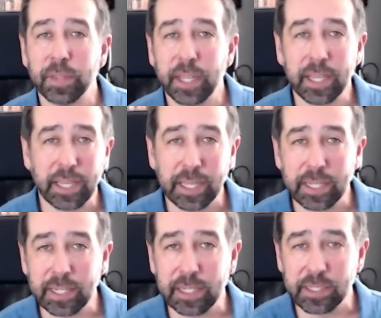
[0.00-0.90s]
they can
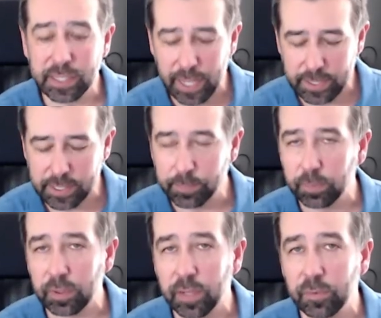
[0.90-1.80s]
get into that
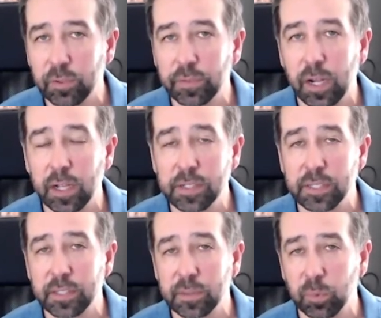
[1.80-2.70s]
deeper level of
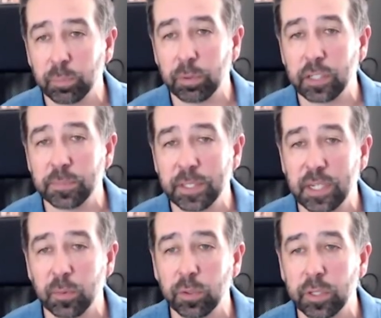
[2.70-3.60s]
content, and WordPress makes
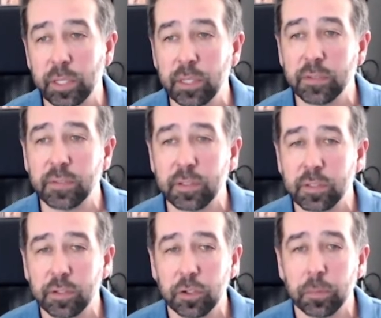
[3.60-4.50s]
that really easy
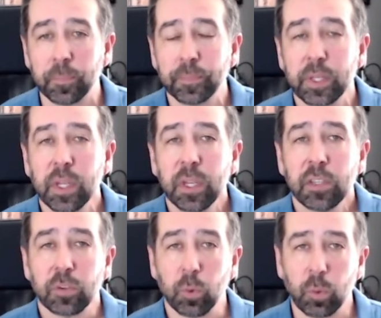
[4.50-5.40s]
to do.
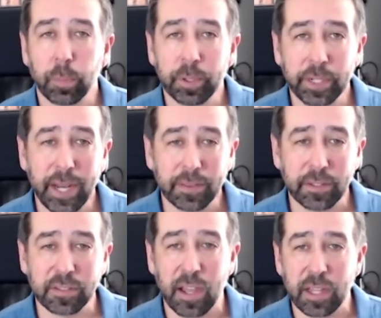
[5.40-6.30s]
So when we're building out the
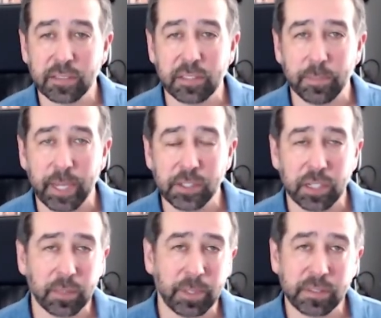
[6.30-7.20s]
designs and the page
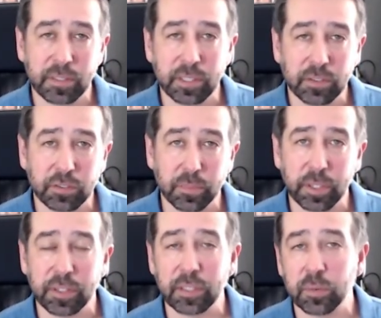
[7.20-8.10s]
elements, and these are some
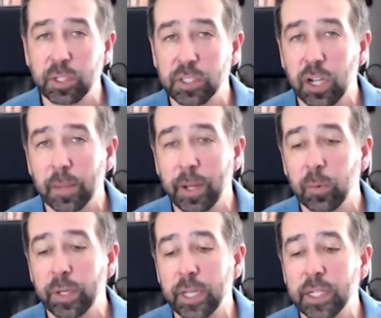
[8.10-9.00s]
of the things we're going to talk about
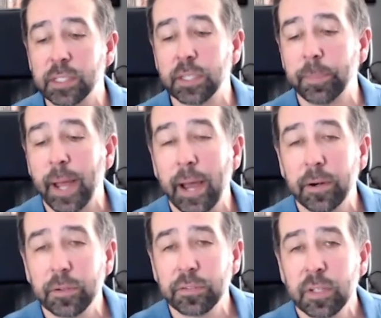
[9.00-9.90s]
when we get into the
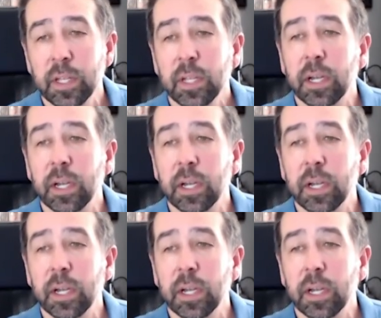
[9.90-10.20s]
patterns,